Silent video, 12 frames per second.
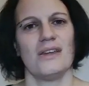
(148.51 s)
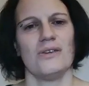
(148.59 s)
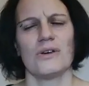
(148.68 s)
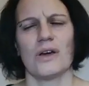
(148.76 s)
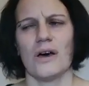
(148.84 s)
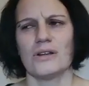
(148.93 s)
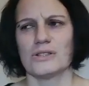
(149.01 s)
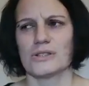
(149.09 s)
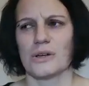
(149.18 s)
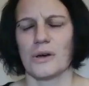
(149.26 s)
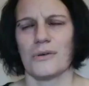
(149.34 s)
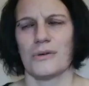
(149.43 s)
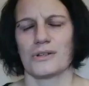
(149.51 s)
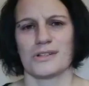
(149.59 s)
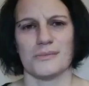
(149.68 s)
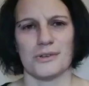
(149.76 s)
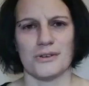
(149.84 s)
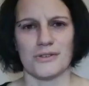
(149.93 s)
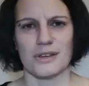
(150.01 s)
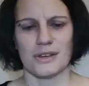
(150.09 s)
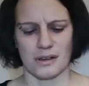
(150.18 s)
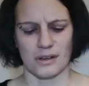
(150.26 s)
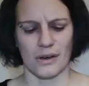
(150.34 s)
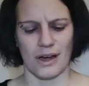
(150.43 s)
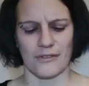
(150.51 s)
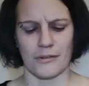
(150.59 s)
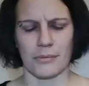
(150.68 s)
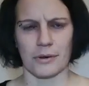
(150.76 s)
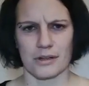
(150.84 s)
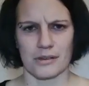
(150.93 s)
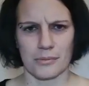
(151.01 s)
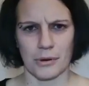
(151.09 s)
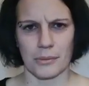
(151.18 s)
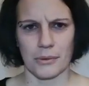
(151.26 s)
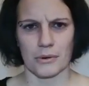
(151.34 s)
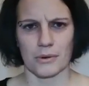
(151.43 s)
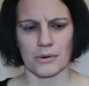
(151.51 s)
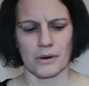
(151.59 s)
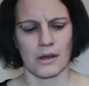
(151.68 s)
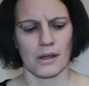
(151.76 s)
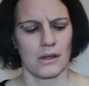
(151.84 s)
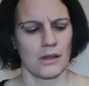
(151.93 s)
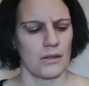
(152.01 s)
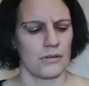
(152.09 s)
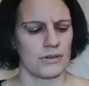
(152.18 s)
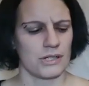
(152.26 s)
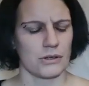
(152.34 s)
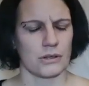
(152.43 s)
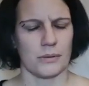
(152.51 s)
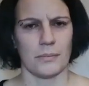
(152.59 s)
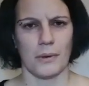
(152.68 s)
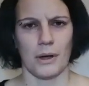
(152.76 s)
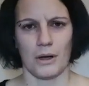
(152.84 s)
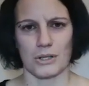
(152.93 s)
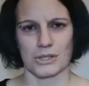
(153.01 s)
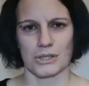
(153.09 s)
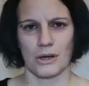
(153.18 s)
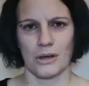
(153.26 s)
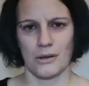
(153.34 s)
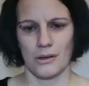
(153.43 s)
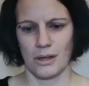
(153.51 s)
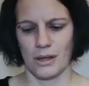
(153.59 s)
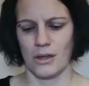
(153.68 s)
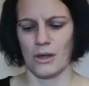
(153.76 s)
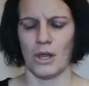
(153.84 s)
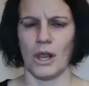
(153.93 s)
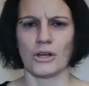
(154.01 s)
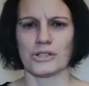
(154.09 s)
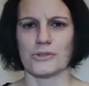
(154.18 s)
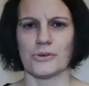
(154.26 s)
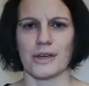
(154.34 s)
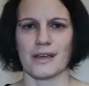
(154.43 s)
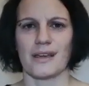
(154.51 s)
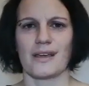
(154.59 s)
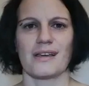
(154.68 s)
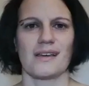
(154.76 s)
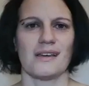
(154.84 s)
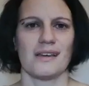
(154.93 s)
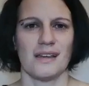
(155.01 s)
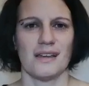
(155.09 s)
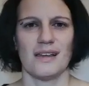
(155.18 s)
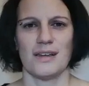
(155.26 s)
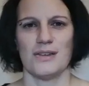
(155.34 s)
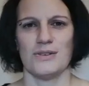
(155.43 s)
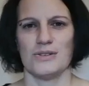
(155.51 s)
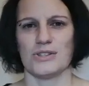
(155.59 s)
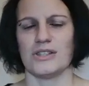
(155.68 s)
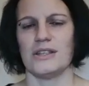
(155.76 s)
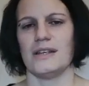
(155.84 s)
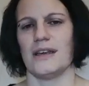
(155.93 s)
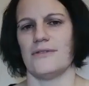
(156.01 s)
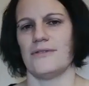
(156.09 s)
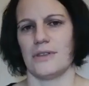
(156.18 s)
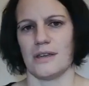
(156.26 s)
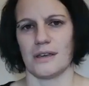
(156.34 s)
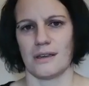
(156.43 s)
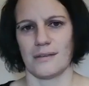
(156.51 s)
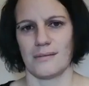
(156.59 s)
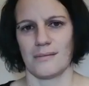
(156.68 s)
You can't just go and watch a movie and not have a bucket of popcorn, 3 chocolate bars, a large drink. You just need everything.